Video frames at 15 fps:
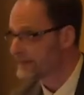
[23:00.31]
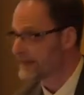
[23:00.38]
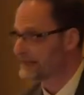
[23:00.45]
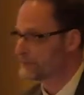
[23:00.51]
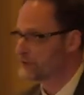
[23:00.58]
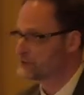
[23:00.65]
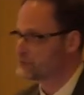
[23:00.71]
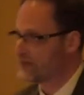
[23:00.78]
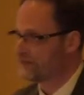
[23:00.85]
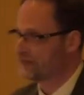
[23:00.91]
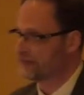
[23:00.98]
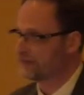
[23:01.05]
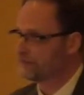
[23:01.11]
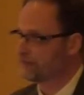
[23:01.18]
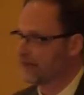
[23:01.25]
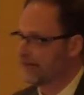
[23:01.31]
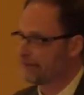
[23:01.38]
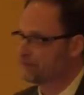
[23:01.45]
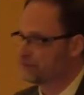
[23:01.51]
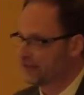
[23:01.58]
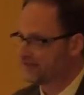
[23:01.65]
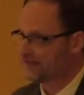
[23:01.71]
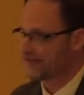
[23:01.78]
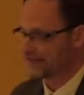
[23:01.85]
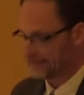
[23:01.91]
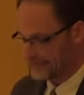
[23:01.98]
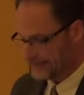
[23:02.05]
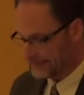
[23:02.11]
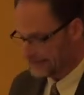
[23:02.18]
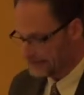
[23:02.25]
They were driven by
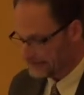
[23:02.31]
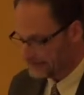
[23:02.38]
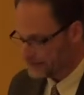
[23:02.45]
pressingly